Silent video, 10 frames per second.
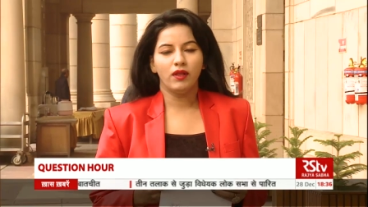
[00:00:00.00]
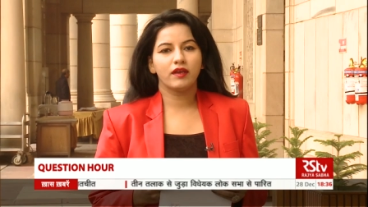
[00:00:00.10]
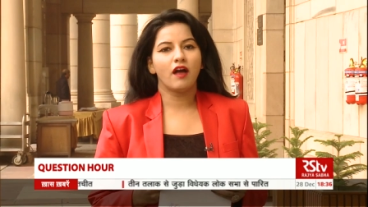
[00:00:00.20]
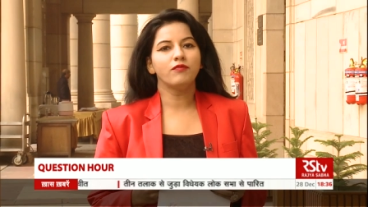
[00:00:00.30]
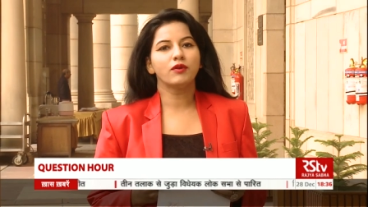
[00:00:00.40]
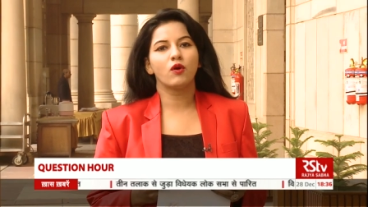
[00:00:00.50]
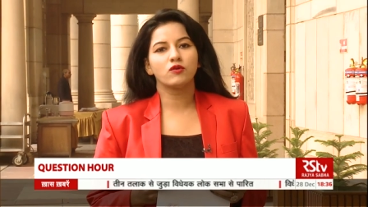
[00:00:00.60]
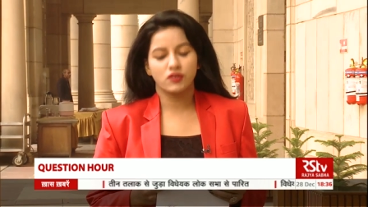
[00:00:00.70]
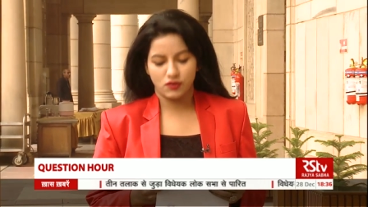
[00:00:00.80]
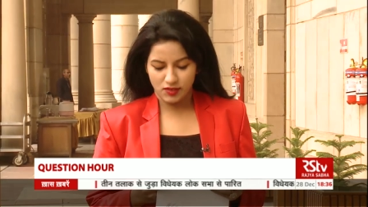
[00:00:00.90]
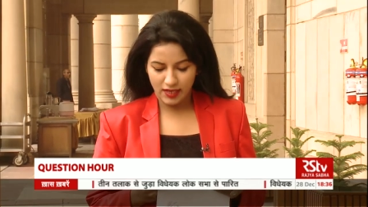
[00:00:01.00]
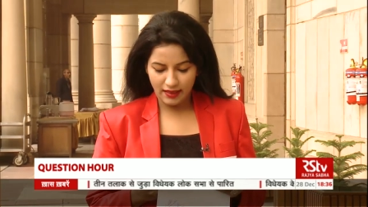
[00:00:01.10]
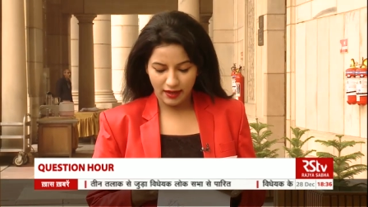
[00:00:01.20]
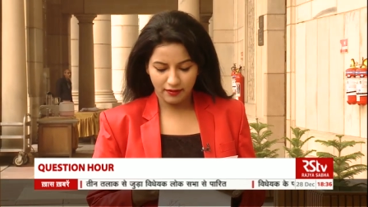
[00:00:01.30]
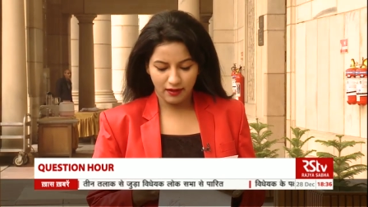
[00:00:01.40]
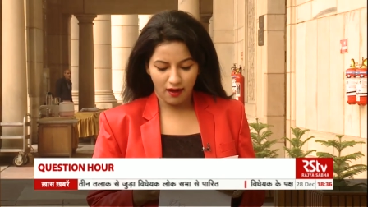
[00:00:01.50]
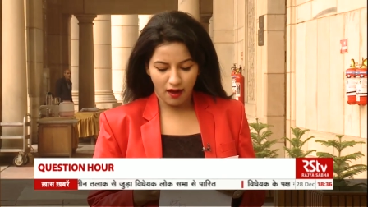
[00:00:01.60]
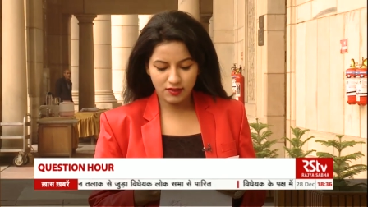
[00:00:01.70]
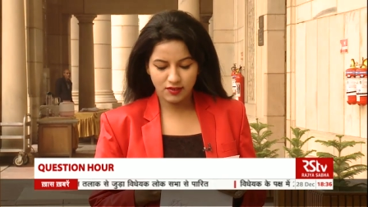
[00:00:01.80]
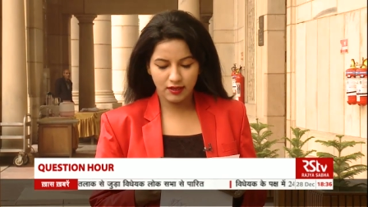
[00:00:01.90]
Well, the government goes on to say that in the
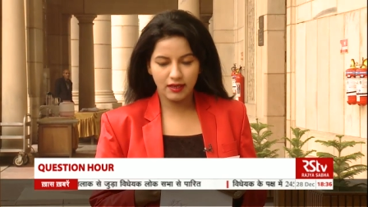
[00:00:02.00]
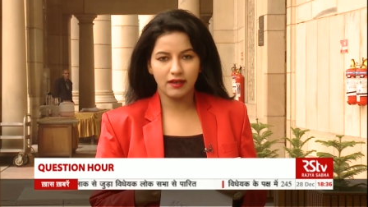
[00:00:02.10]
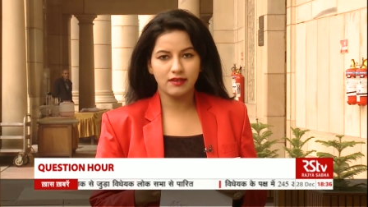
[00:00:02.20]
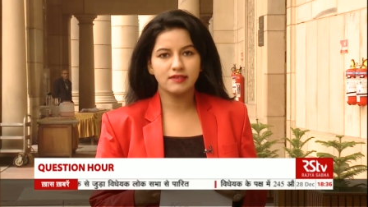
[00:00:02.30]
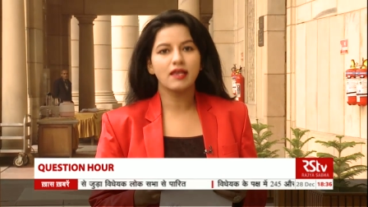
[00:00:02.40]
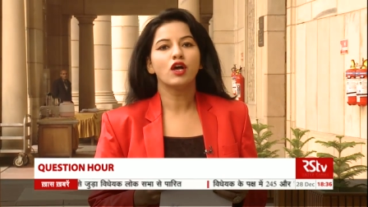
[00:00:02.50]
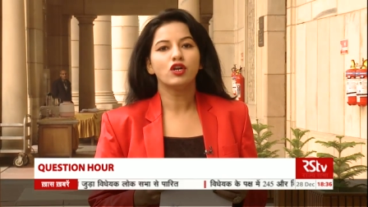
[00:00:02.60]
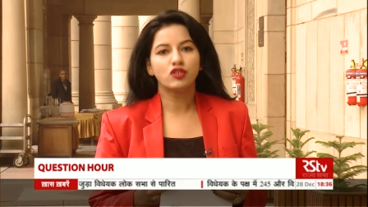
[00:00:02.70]
last three years,